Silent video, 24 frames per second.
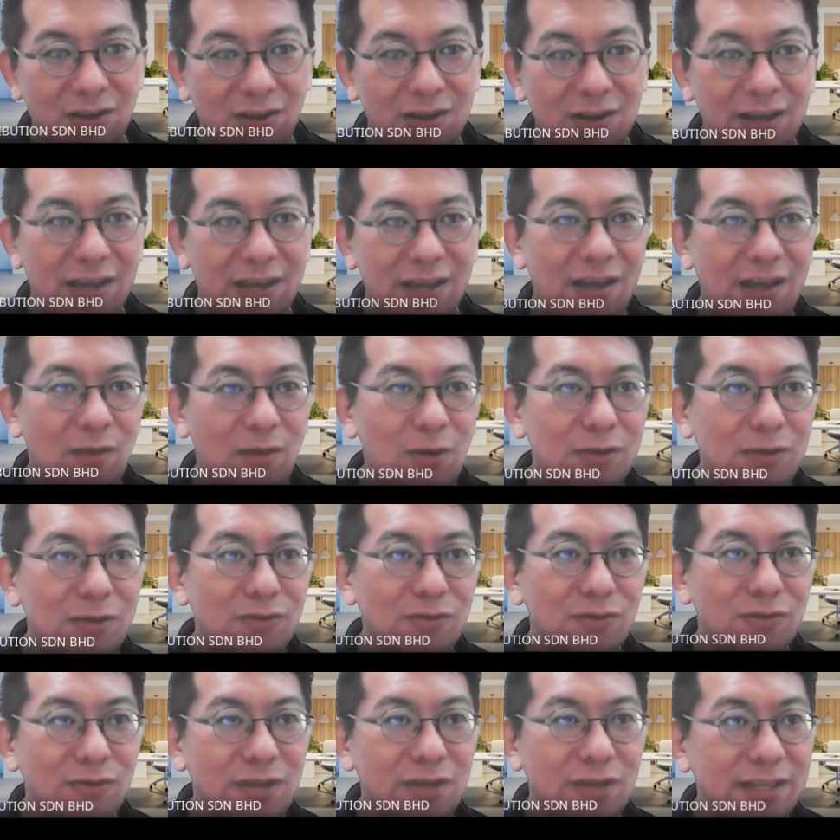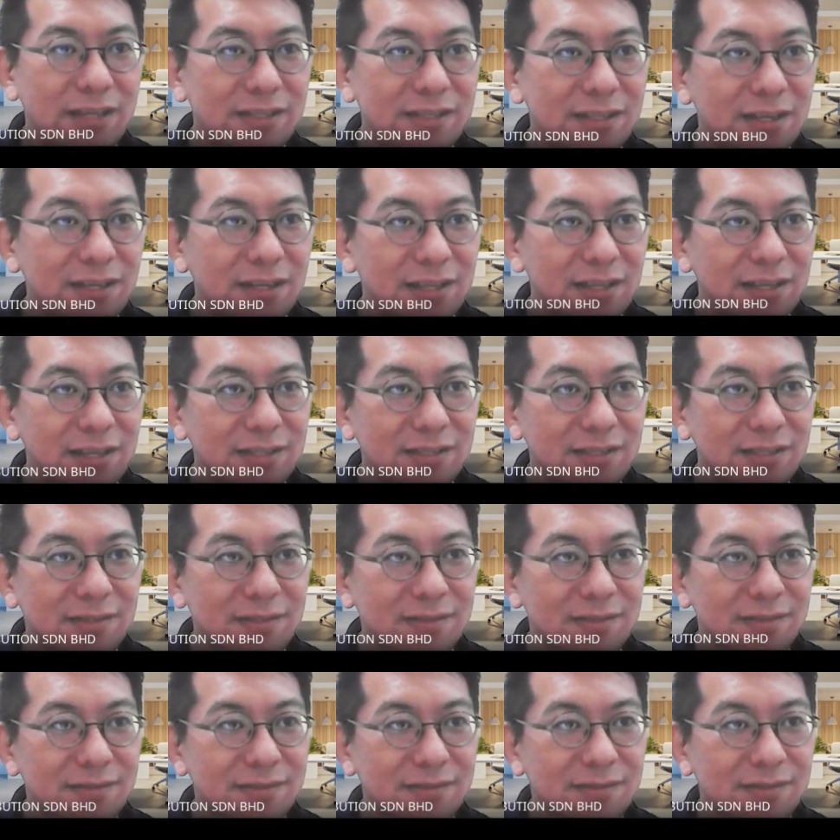Okay, I want to cancel this.
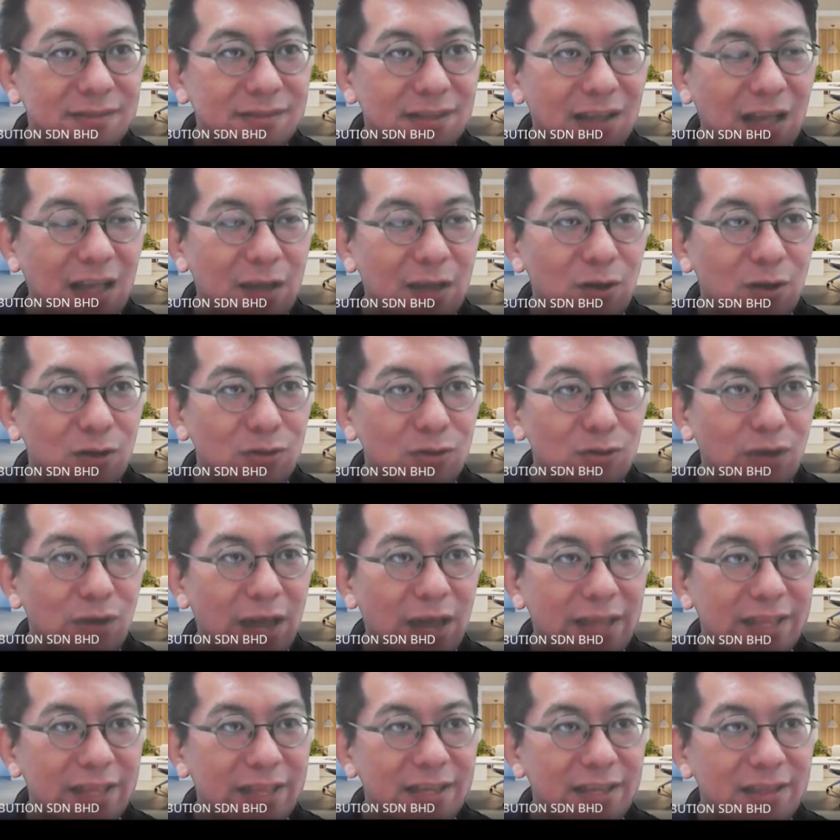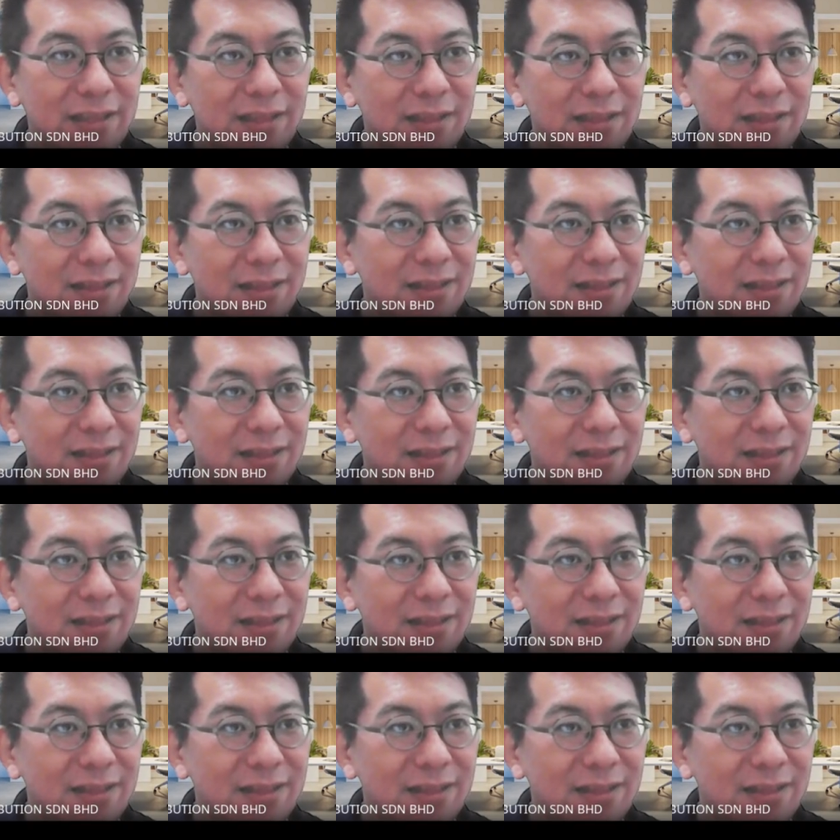I go to edit,